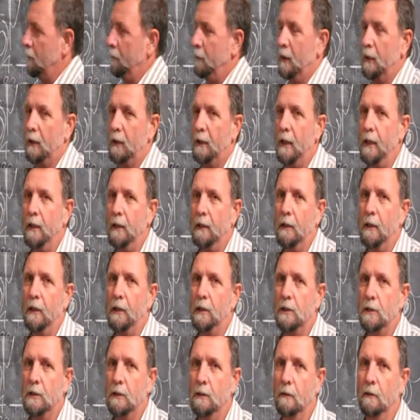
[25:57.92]
a
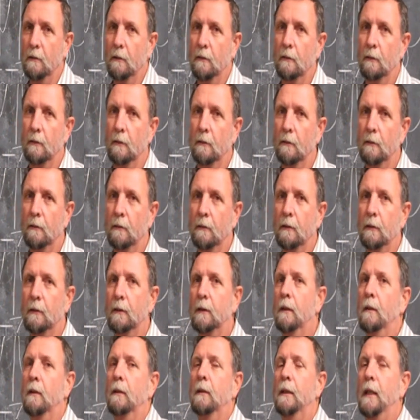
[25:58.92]
percentage
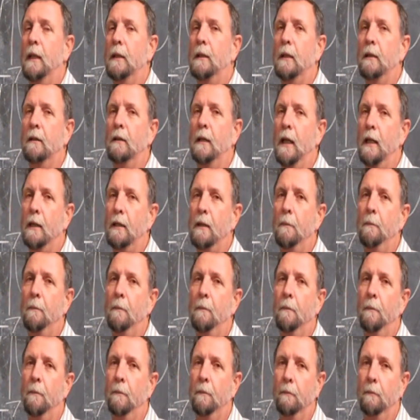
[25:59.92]
that another